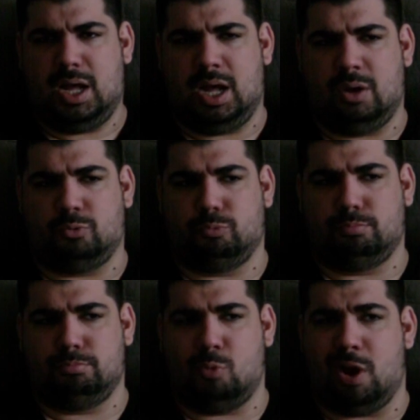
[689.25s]

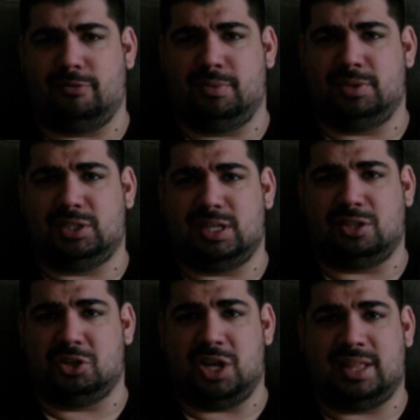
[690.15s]
One of them is
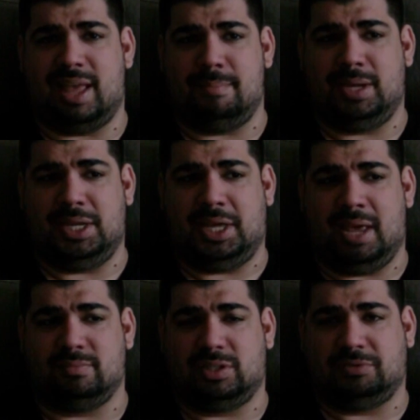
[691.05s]
that there's not that many
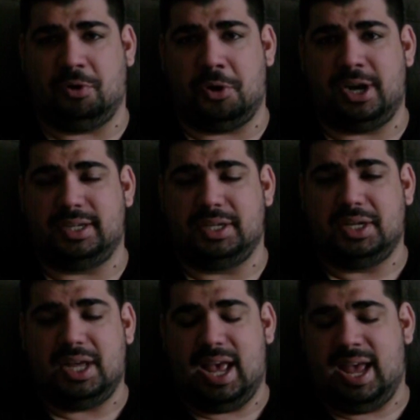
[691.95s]
games for it,
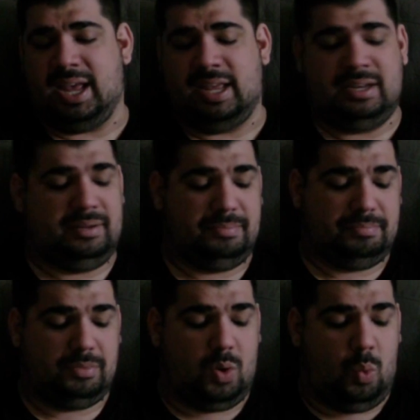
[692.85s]
and
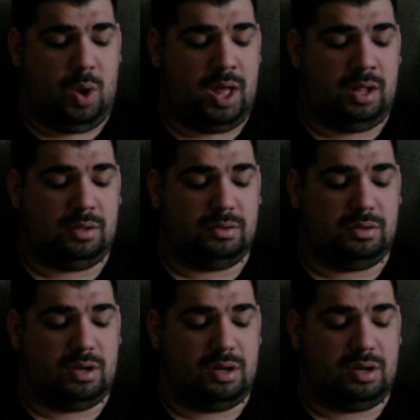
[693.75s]
well,